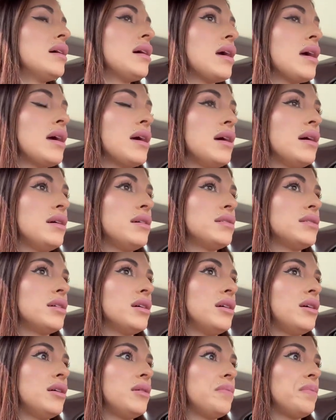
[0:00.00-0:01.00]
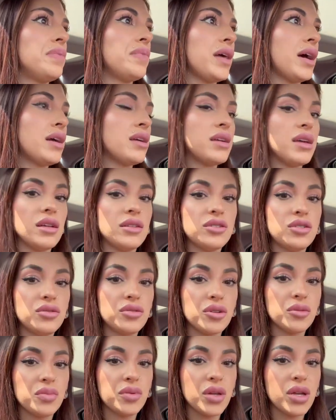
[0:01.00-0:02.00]
And uh, I get
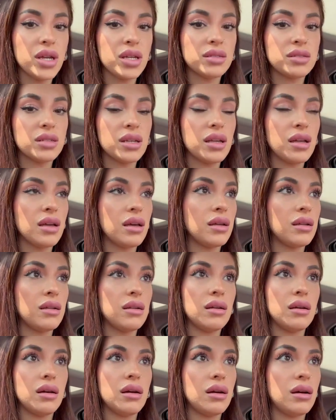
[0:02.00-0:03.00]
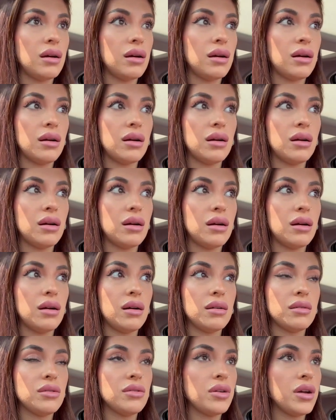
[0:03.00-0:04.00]
to her place and
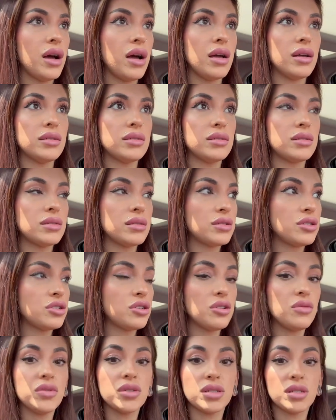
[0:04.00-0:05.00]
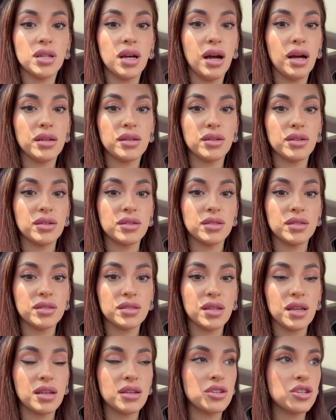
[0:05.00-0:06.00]
you guys, she was not in a good
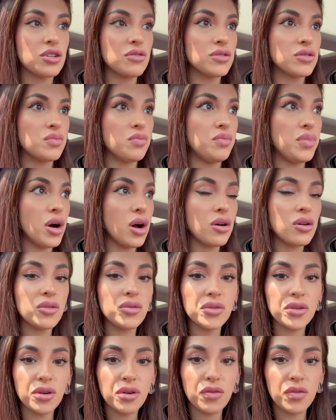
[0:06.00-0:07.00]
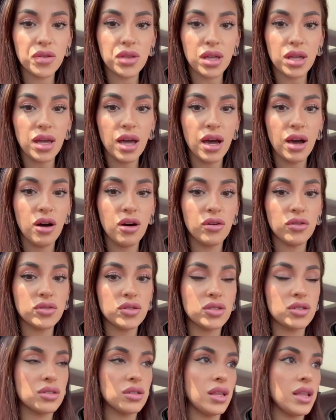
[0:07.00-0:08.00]
state. She was buckled over the
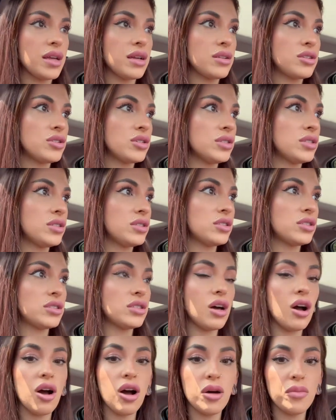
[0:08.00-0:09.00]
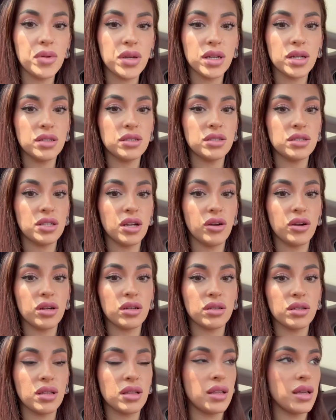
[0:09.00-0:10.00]
couch, like just sobbing
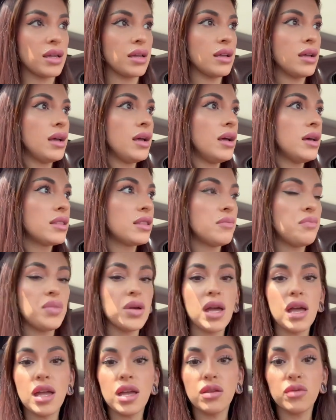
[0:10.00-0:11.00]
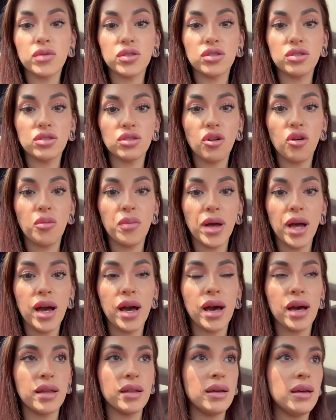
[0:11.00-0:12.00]
hysterically. Like the pain was so
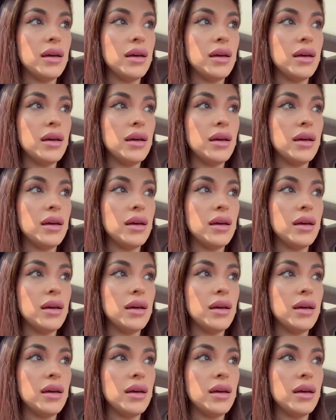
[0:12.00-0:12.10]
bad.